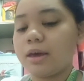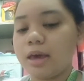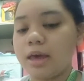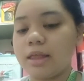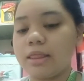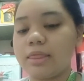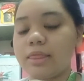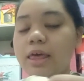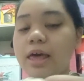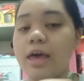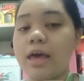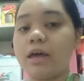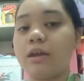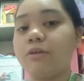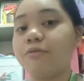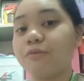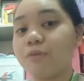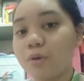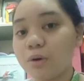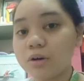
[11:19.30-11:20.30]
and then
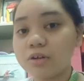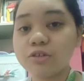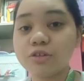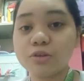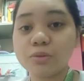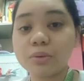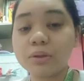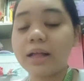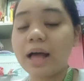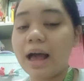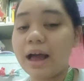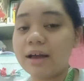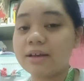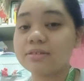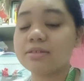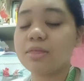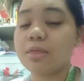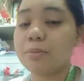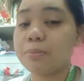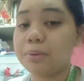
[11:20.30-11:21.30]
of course you will
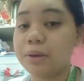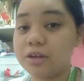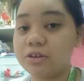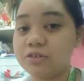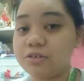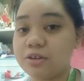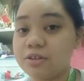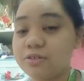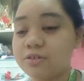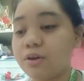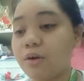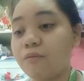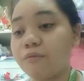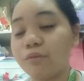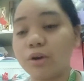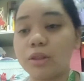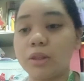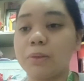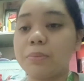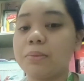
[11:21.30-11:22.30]
ask the patient's
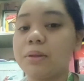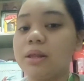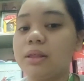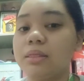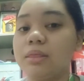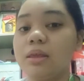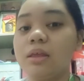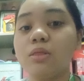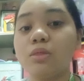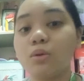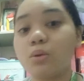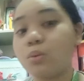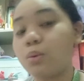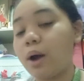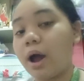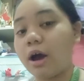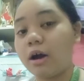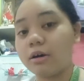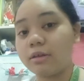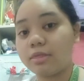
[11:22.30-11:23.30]
comfortability
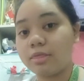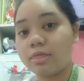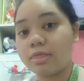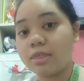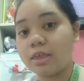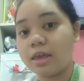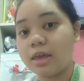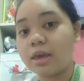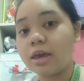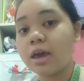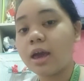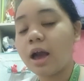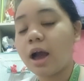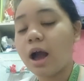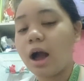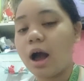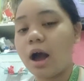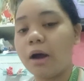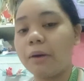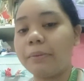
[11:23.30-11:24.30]
throughout the
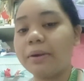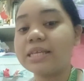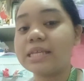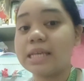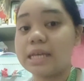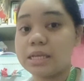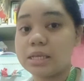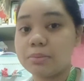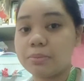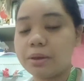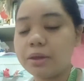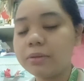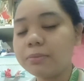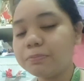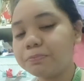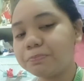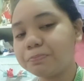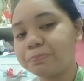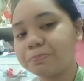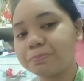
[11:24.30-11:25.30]
assessment.
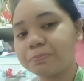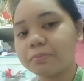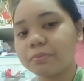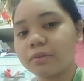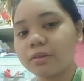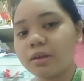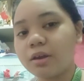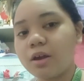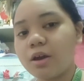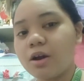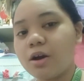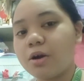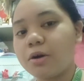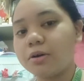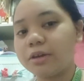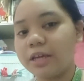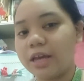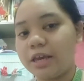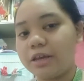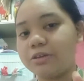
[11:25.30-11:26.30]

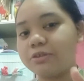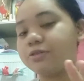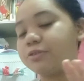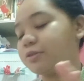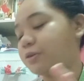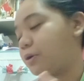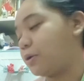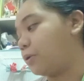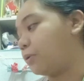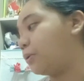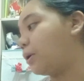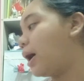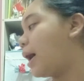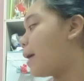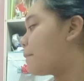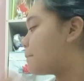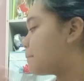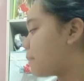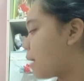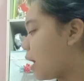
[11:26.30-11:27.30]
Okay, so
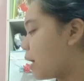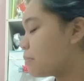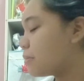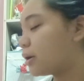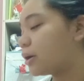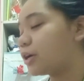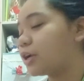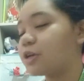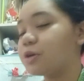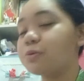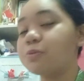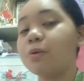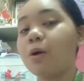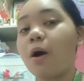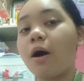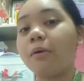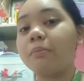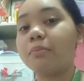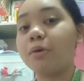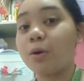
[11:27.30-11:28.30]
ma'am, are you
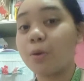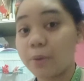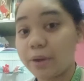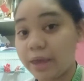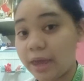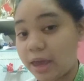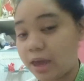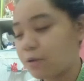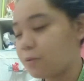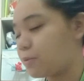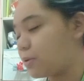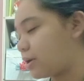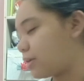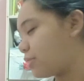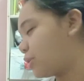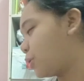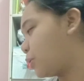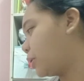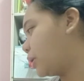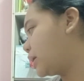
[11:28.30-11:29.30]
okay
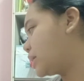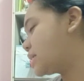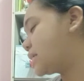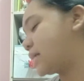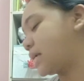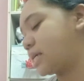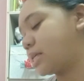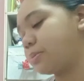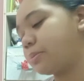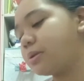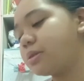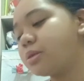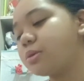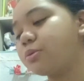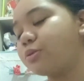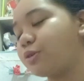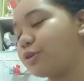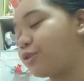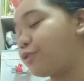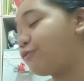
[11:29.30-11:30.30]
with your assessment? So
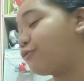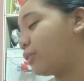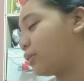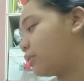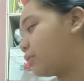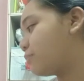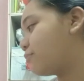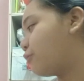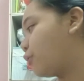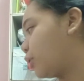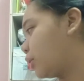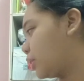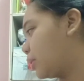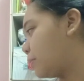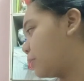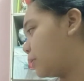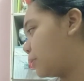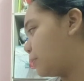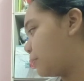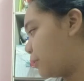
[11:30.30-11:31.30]
do you feel
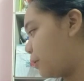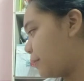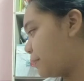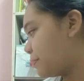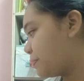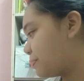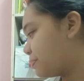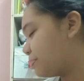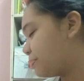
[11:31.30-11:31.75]
comfortable po?